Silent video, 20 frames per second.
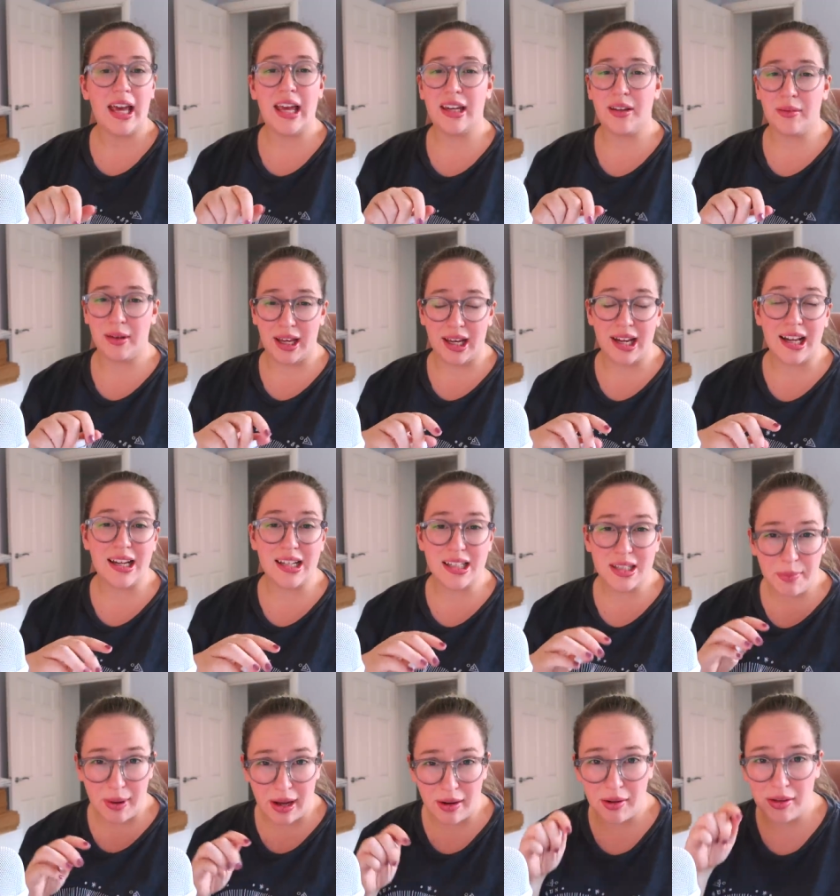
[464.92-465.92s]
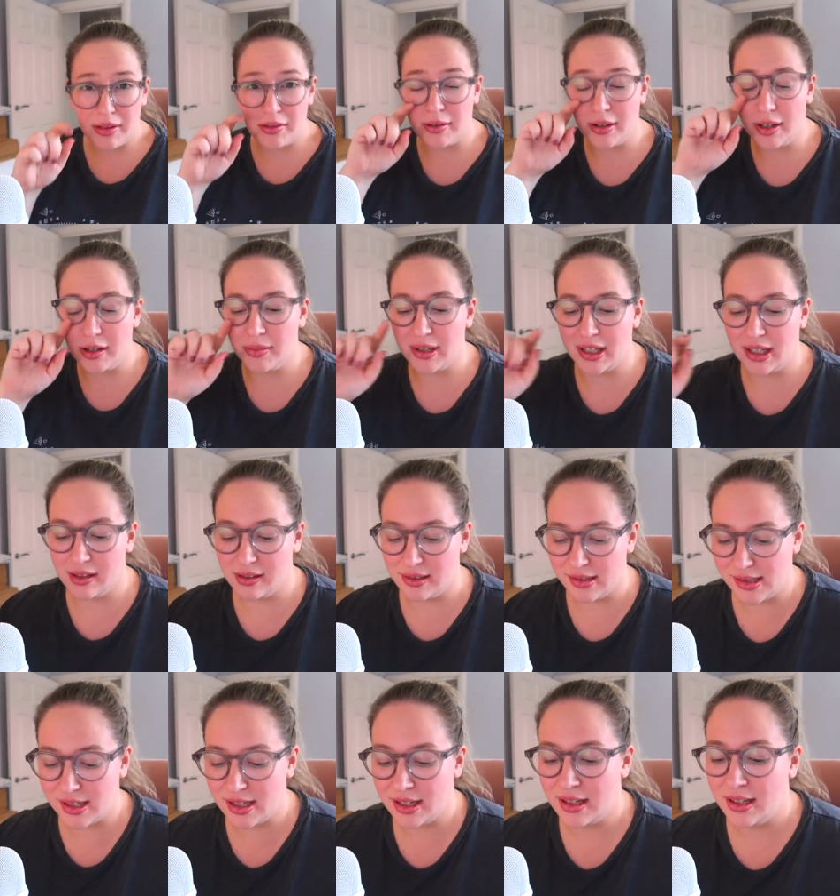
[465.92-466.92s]
Anyway, I need to power through
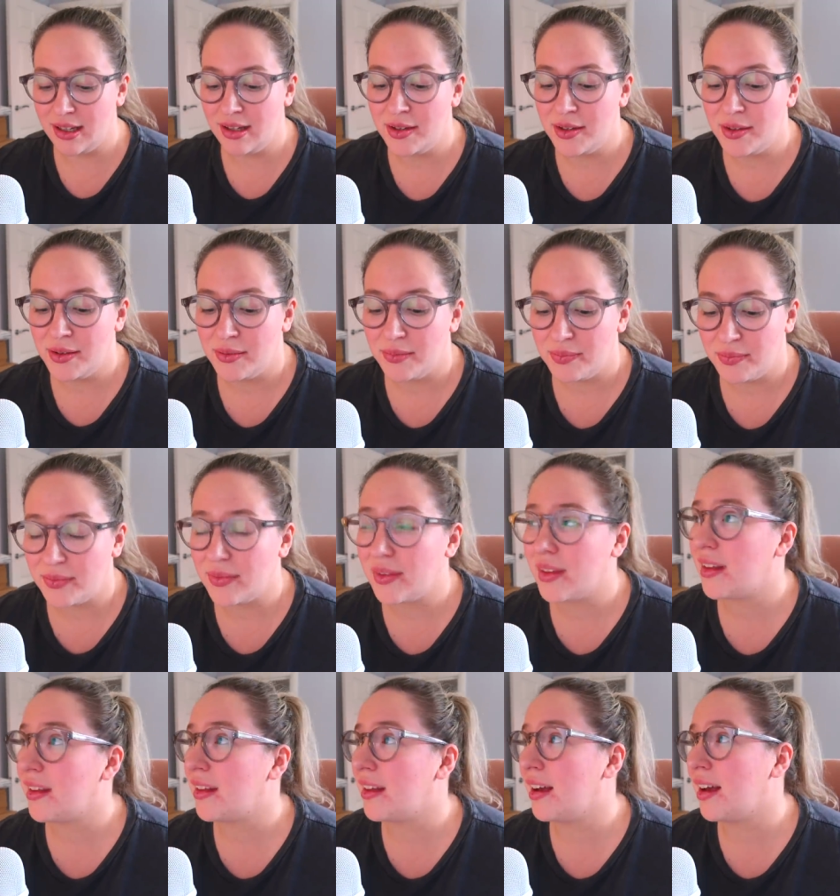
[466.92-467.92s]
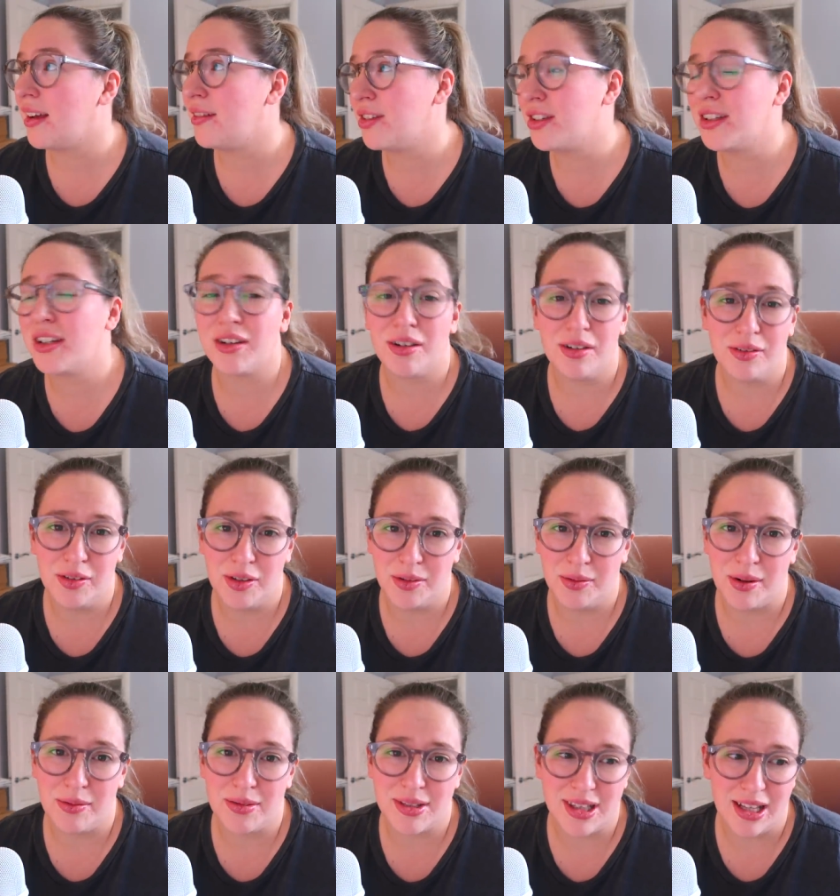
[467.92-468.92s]
because I've only got a few
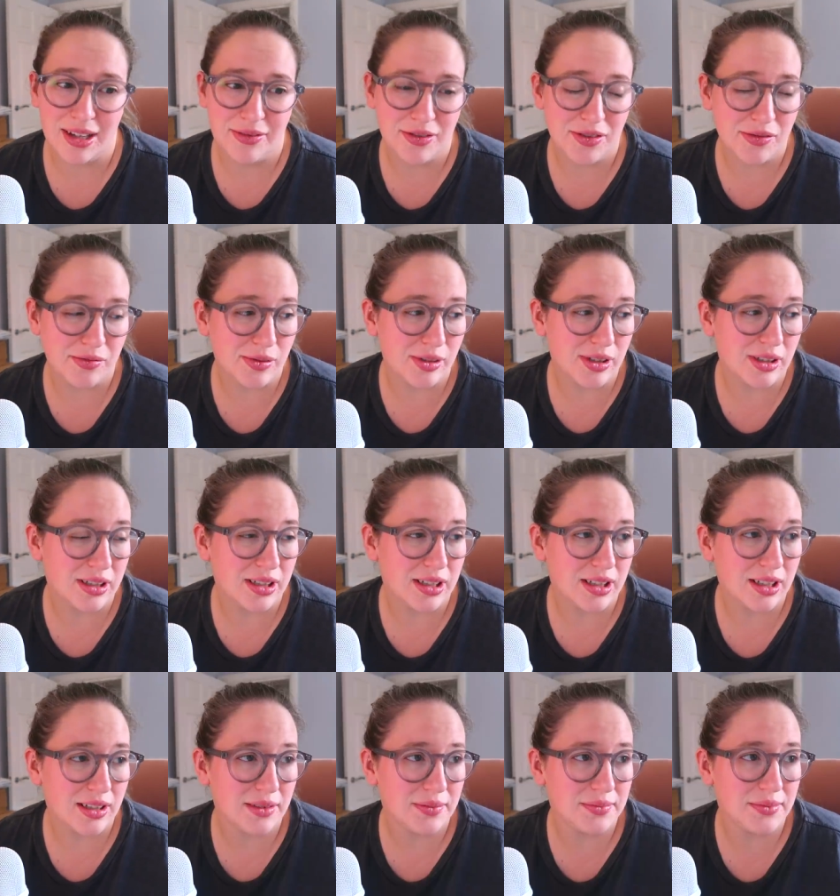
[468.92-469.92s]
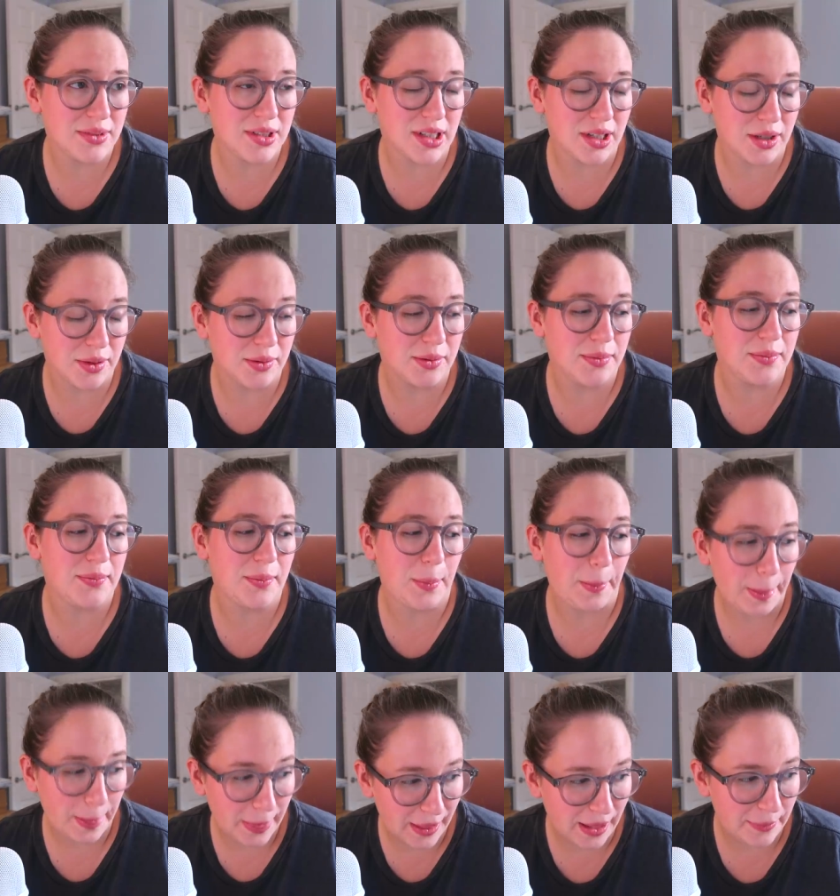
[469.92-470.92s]
hours left of work. So
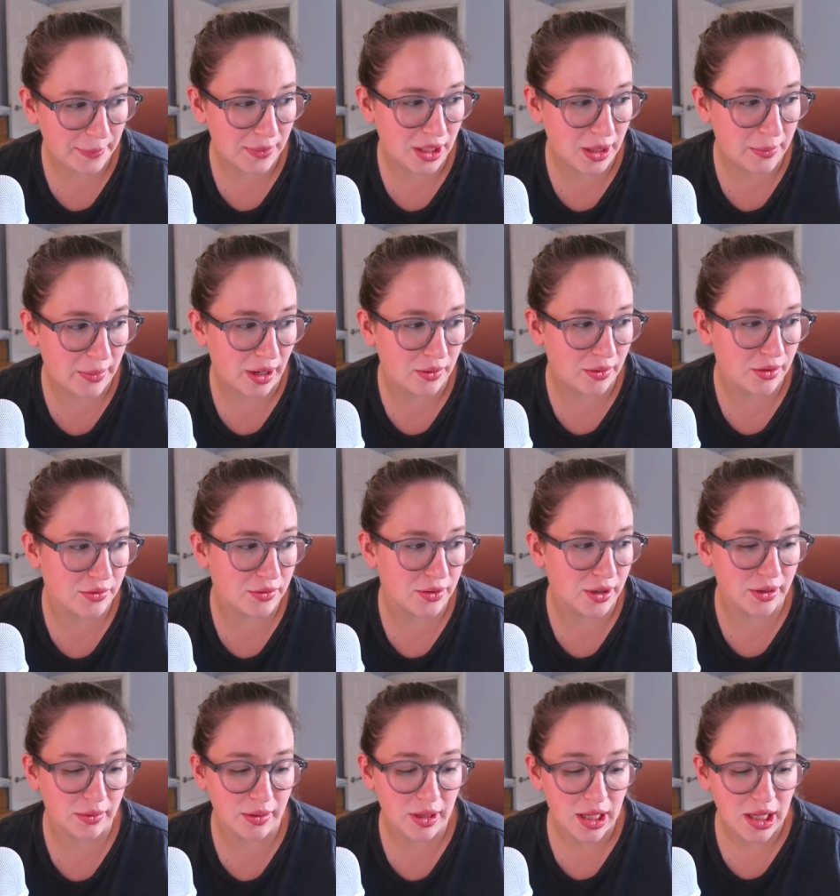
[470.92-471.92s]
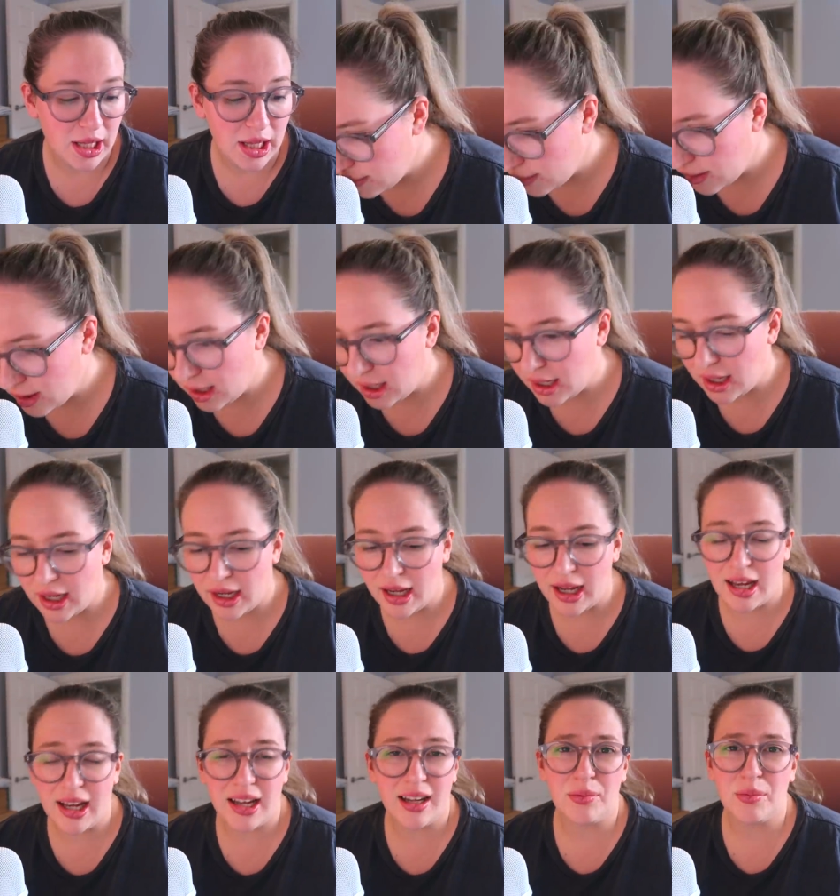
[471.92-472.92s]
I'm gonna power through.
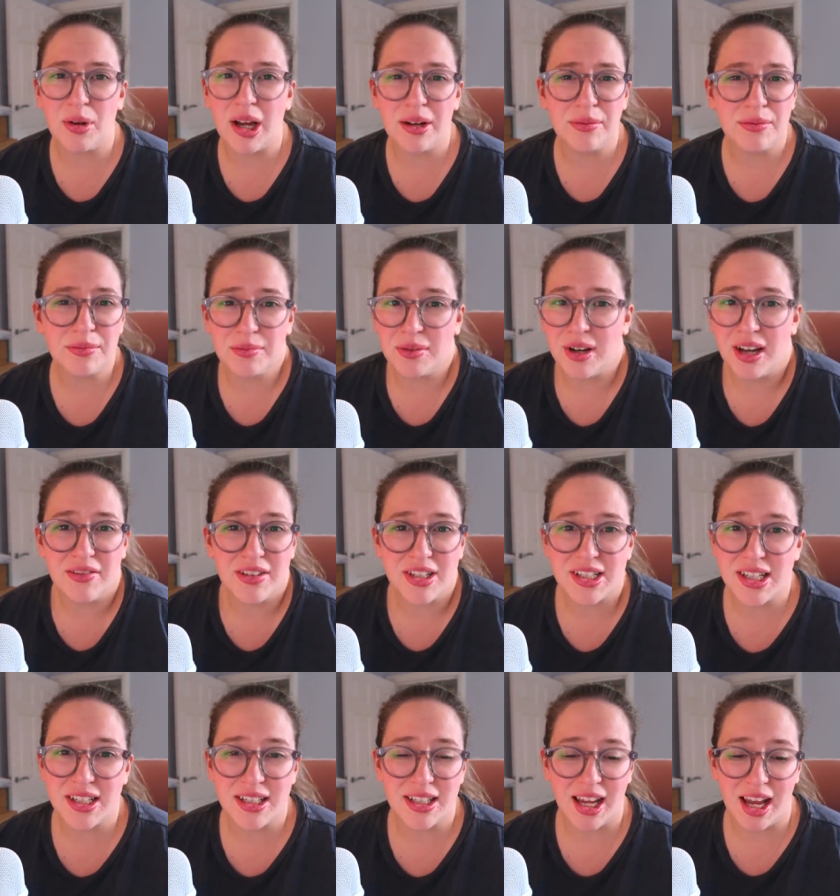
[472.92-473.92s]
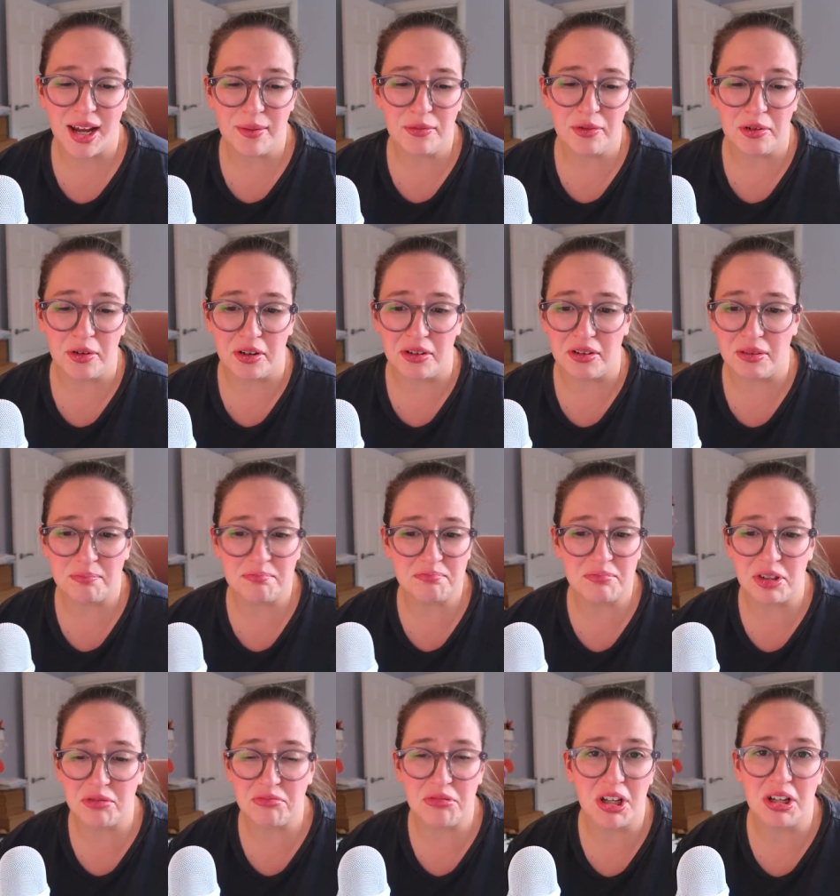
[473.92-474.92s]
I, why, why have I turned the camera on?
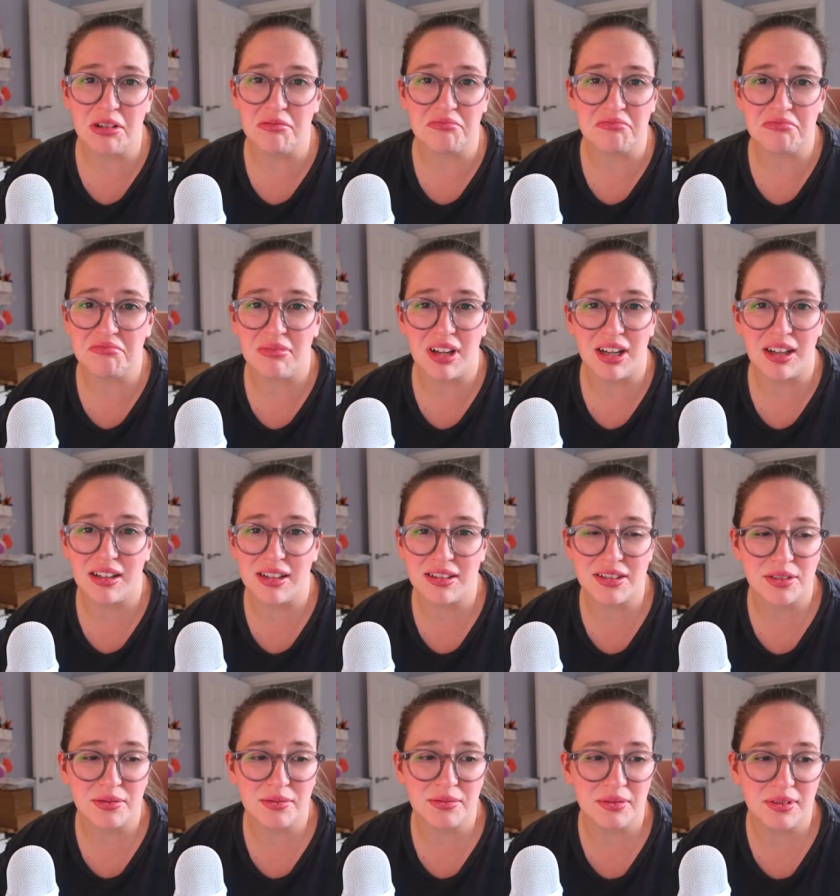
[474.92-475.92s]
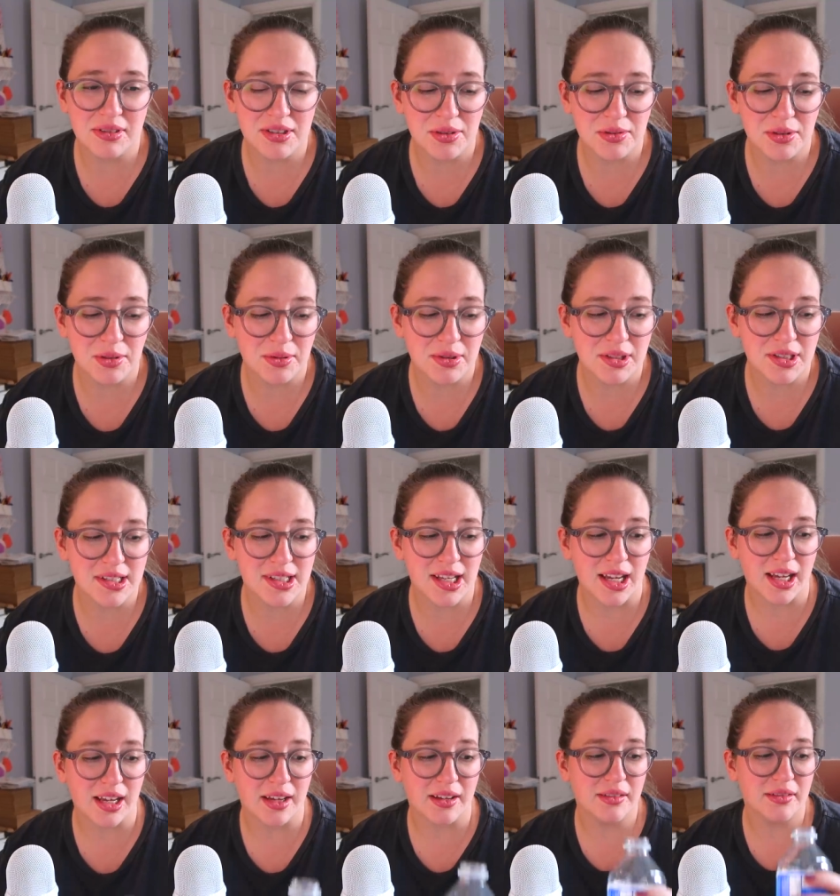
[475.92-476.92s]
Don't know. I don't, don't know what to
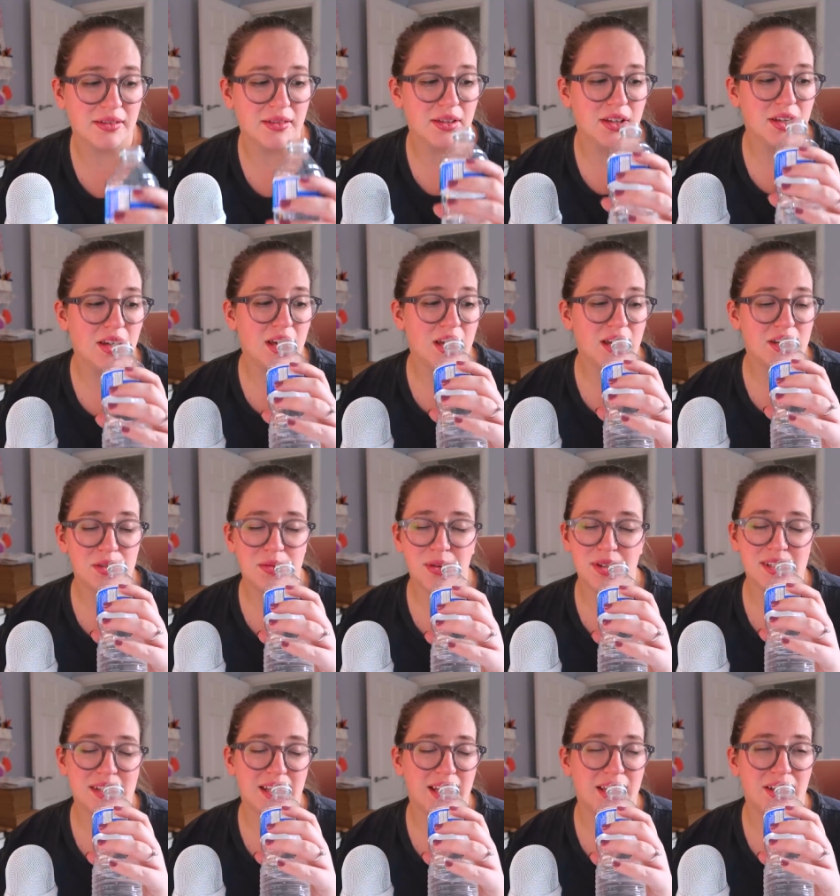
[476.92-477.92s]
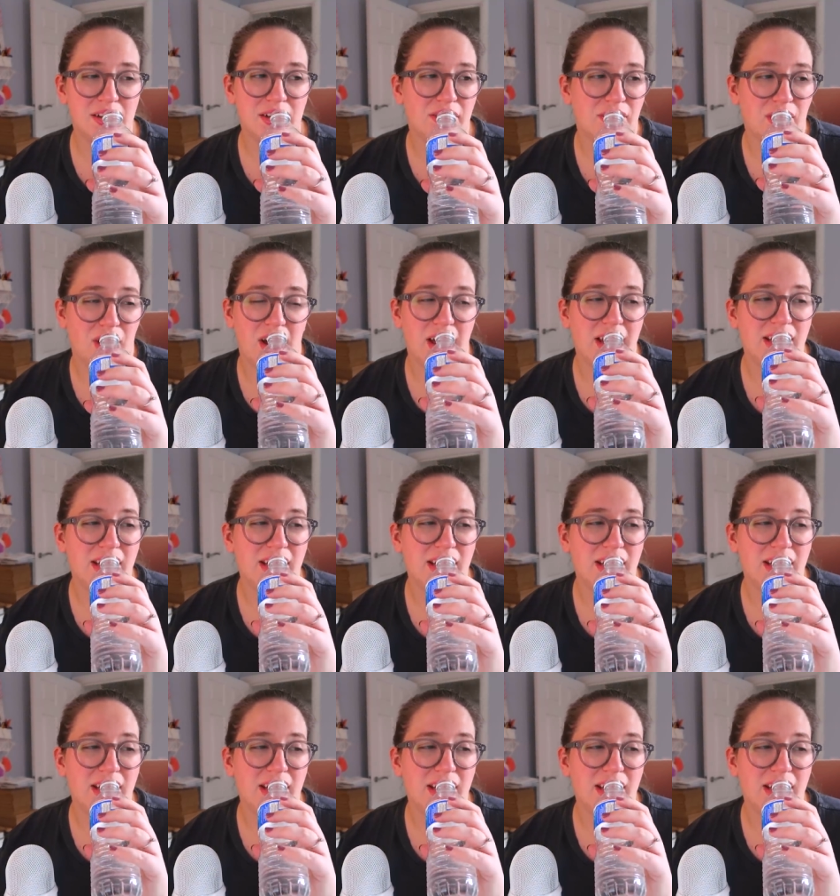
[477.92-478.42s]
say. Just wanted to let you know I've got a